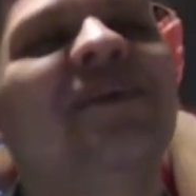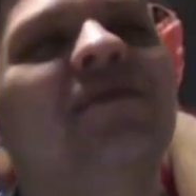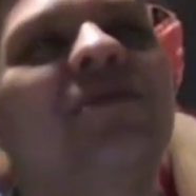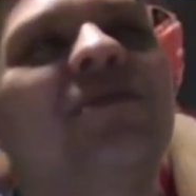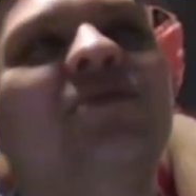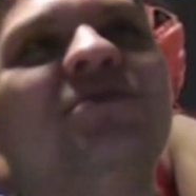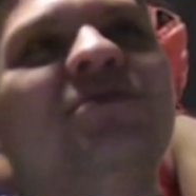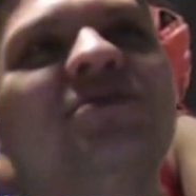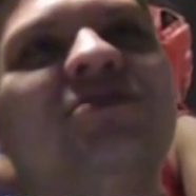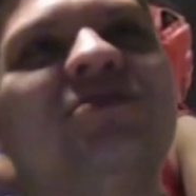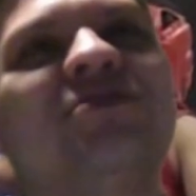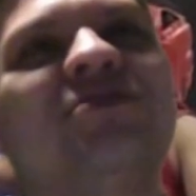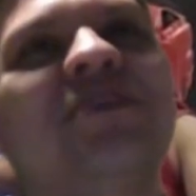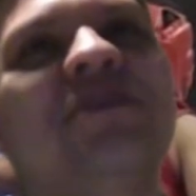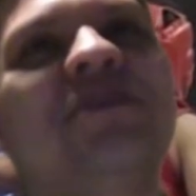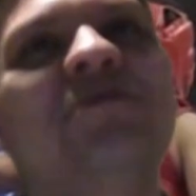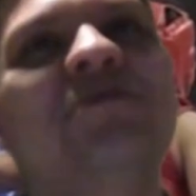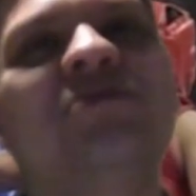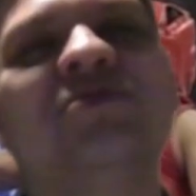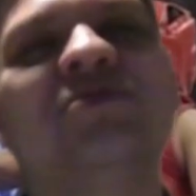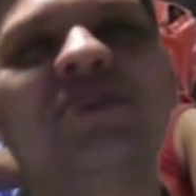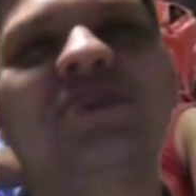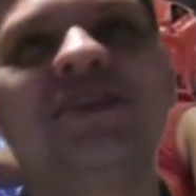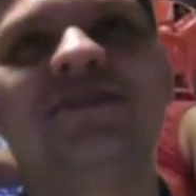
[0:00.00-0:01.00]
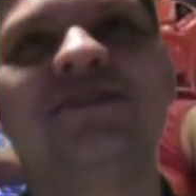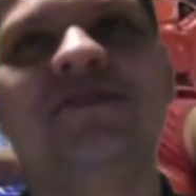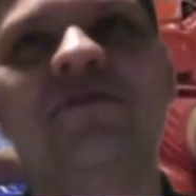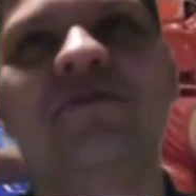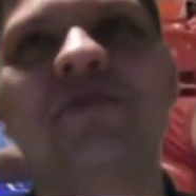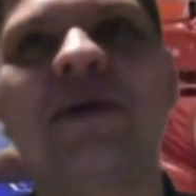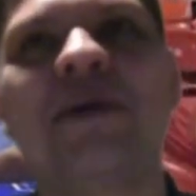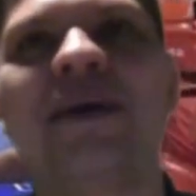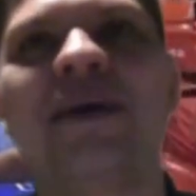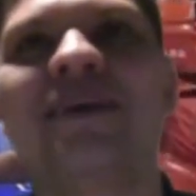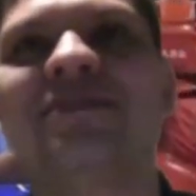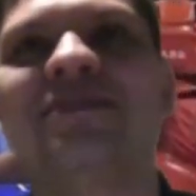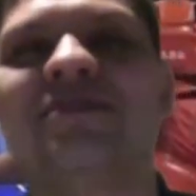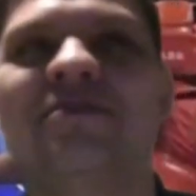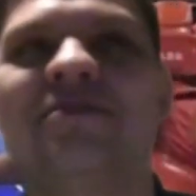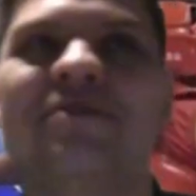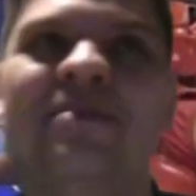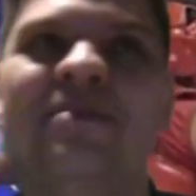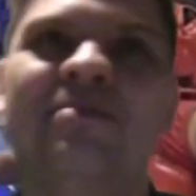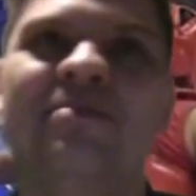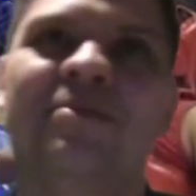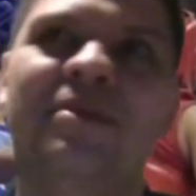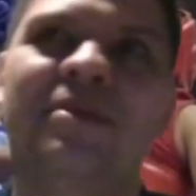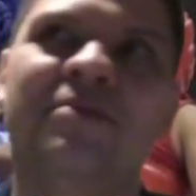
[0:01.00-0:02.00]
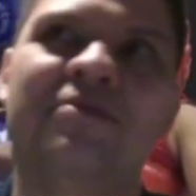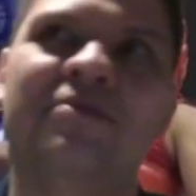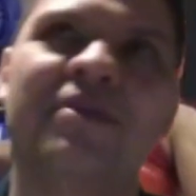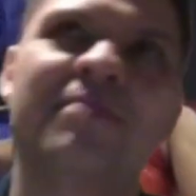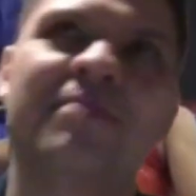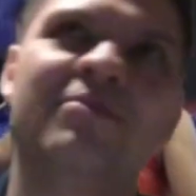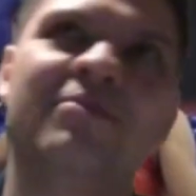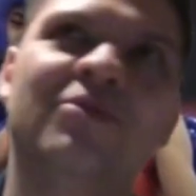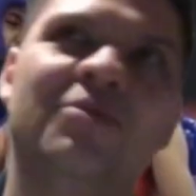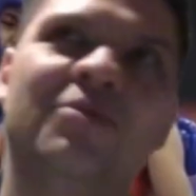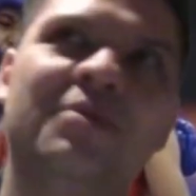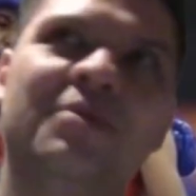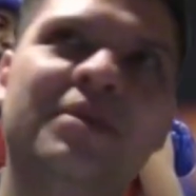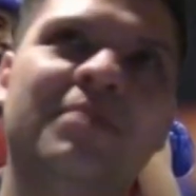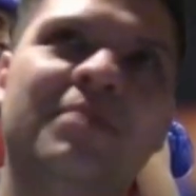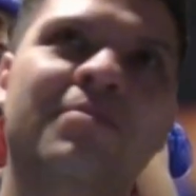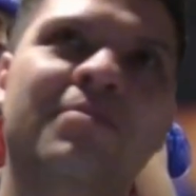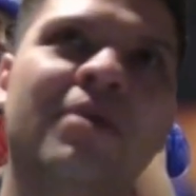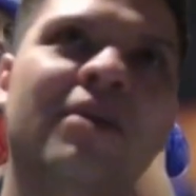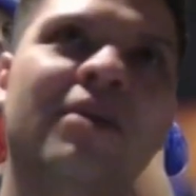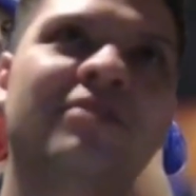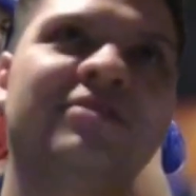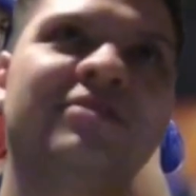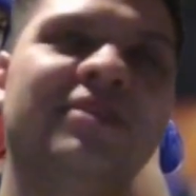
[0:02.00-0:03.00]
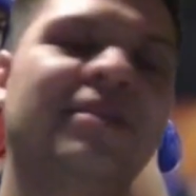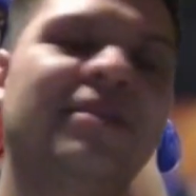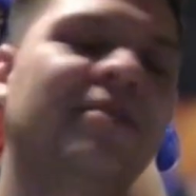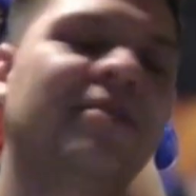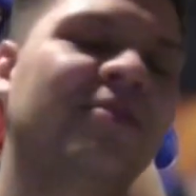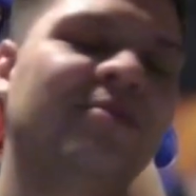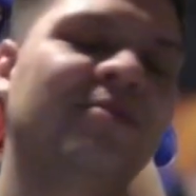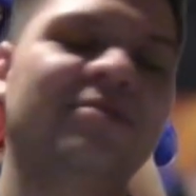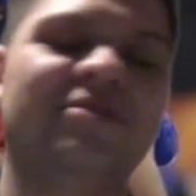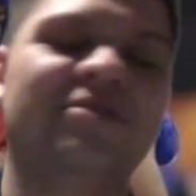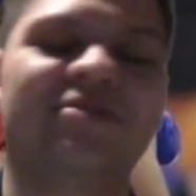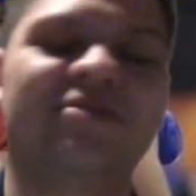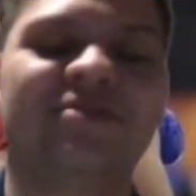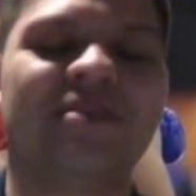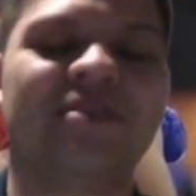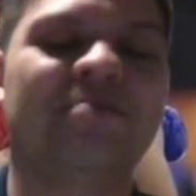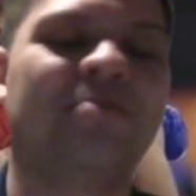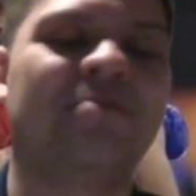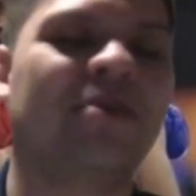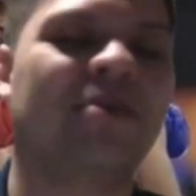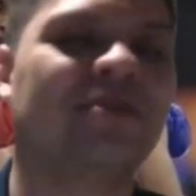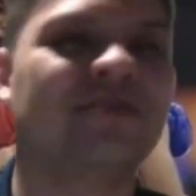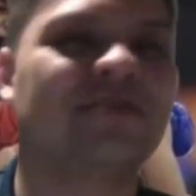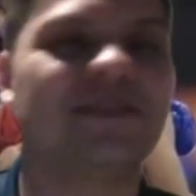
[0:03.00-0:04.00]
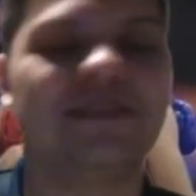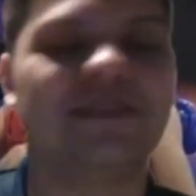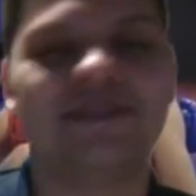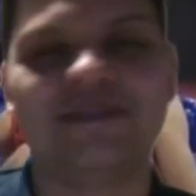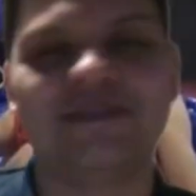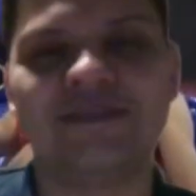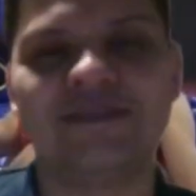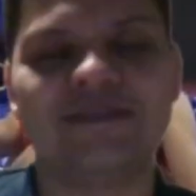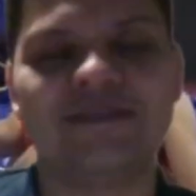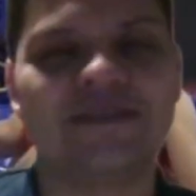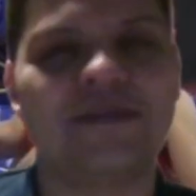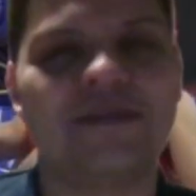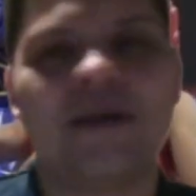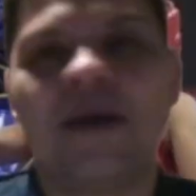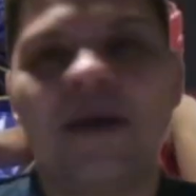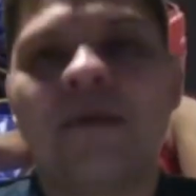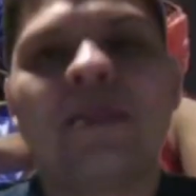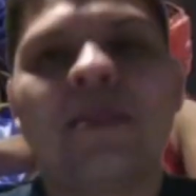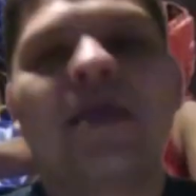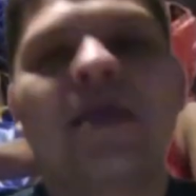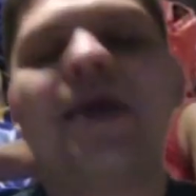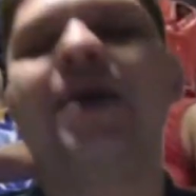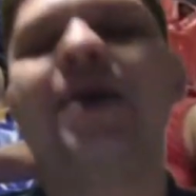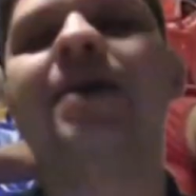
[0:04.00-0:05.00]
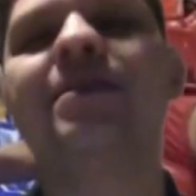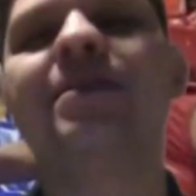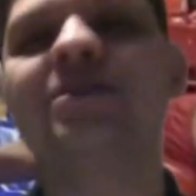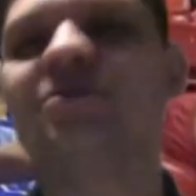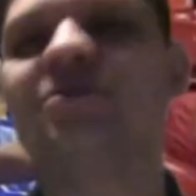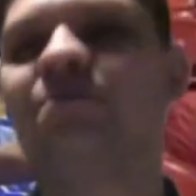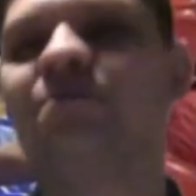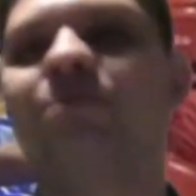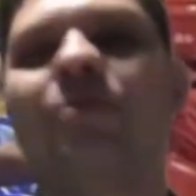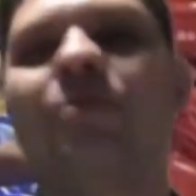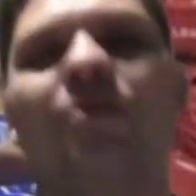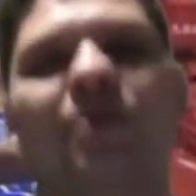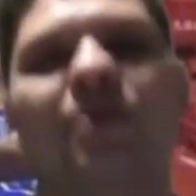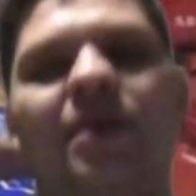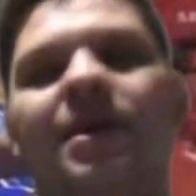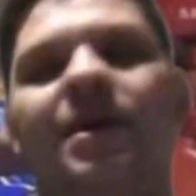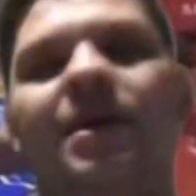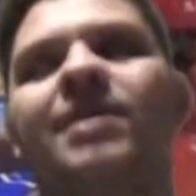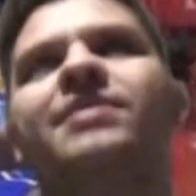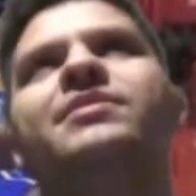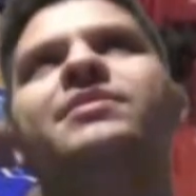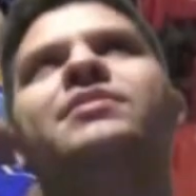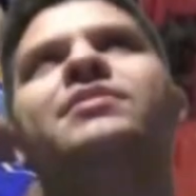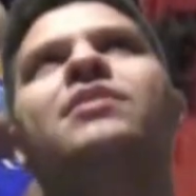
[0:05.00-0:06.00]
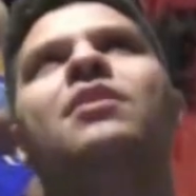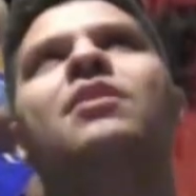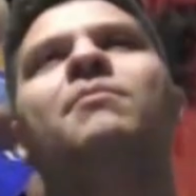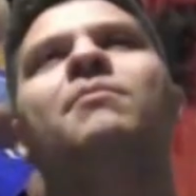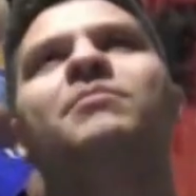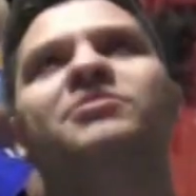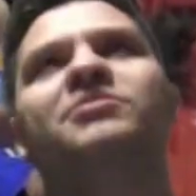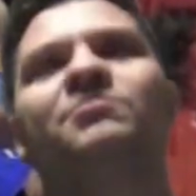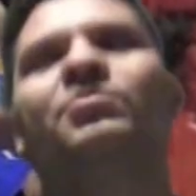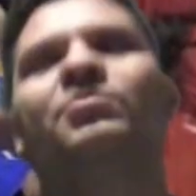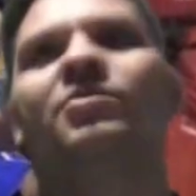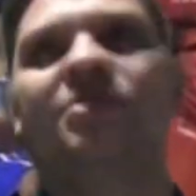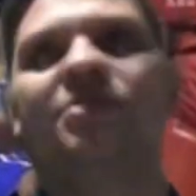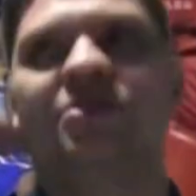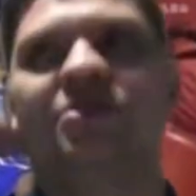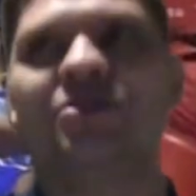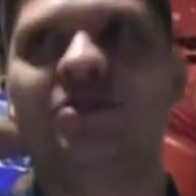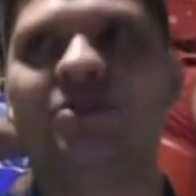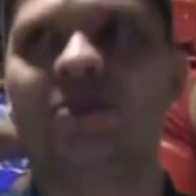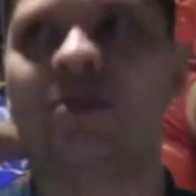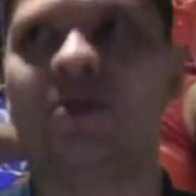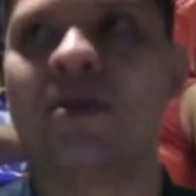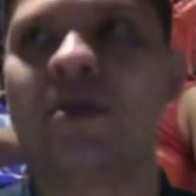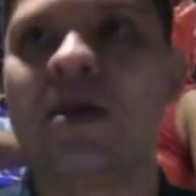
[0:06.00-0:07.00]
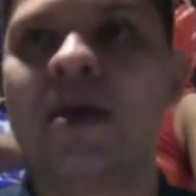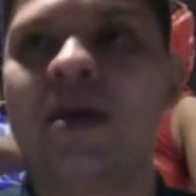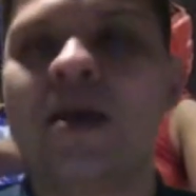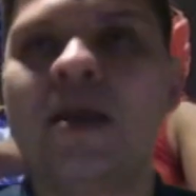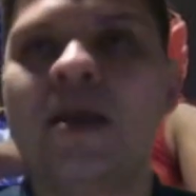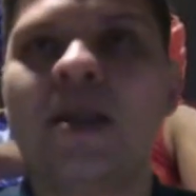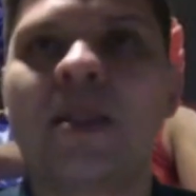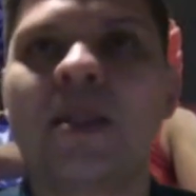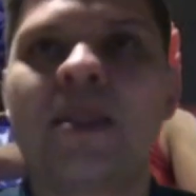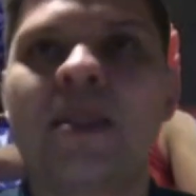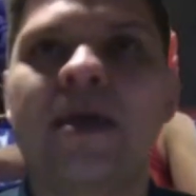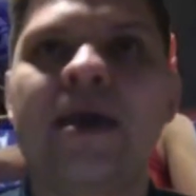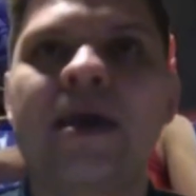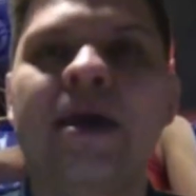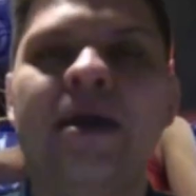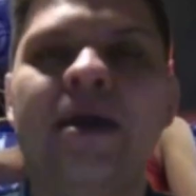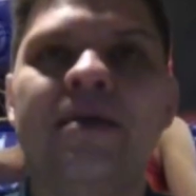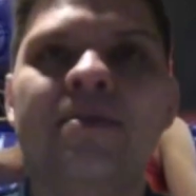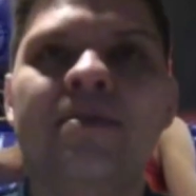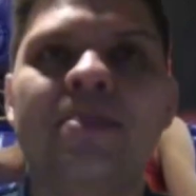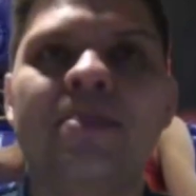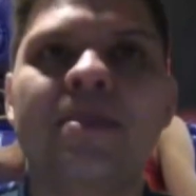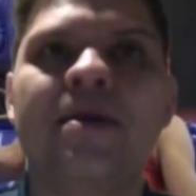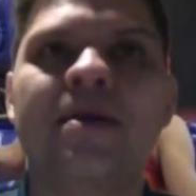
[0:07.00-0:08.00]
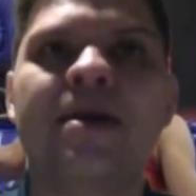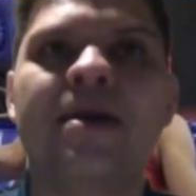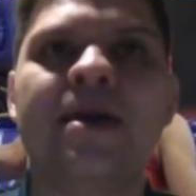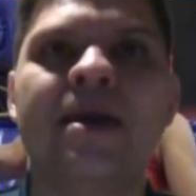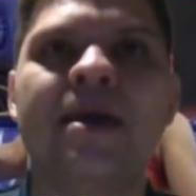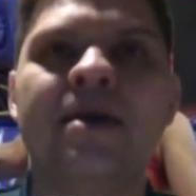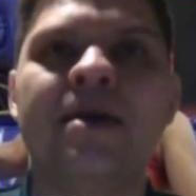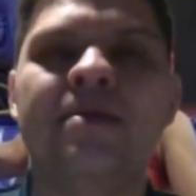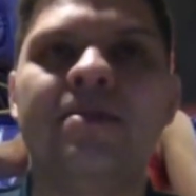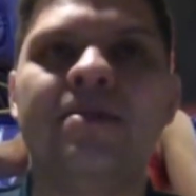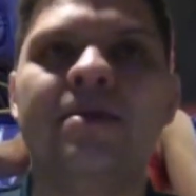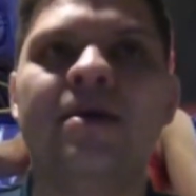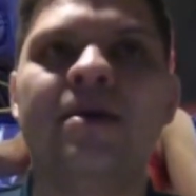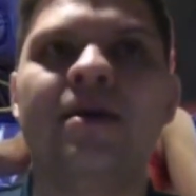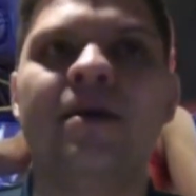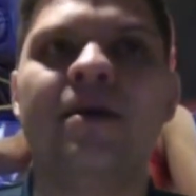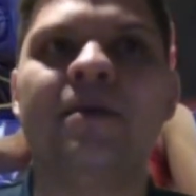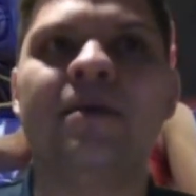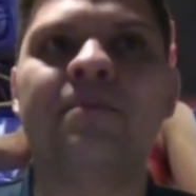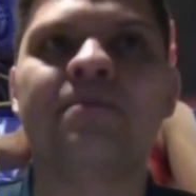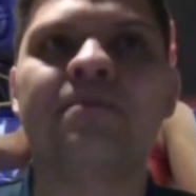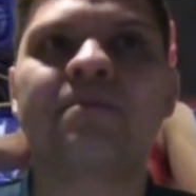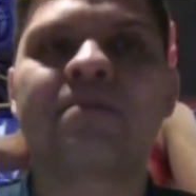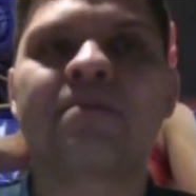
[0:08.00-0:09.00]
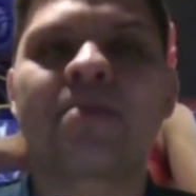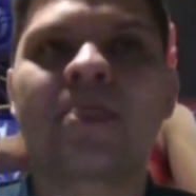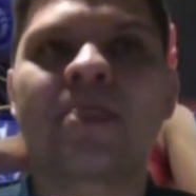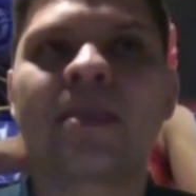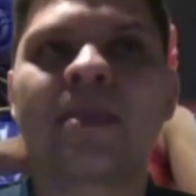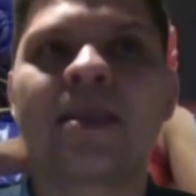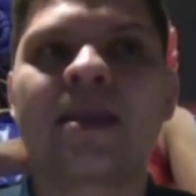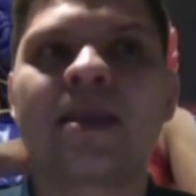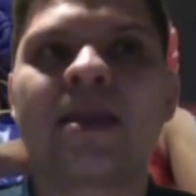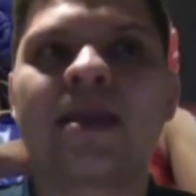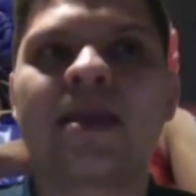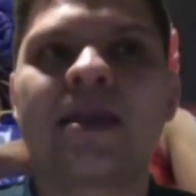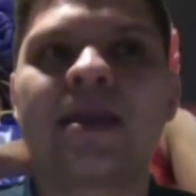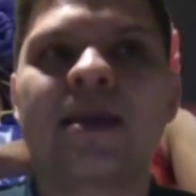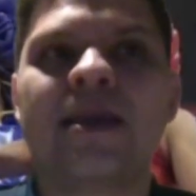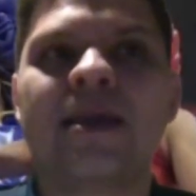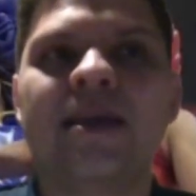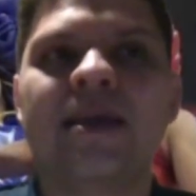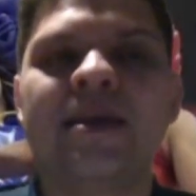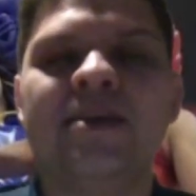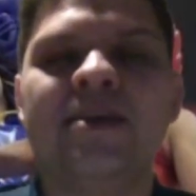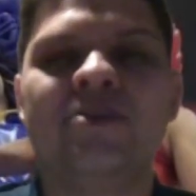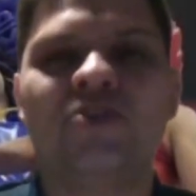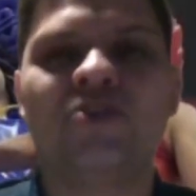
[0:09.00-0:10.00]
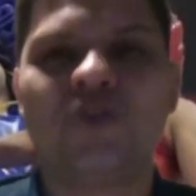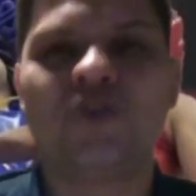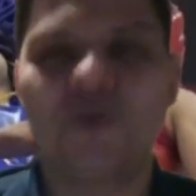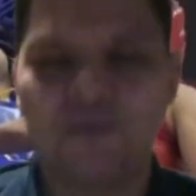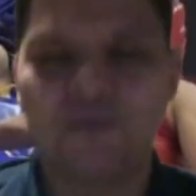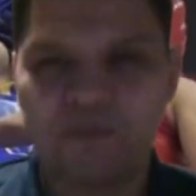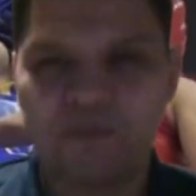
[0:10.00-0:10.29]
going to say Muay Thai is the best. If I'm doing boxing, I'm going to say boxing is the set. Any sport, any combat sport is good. And in your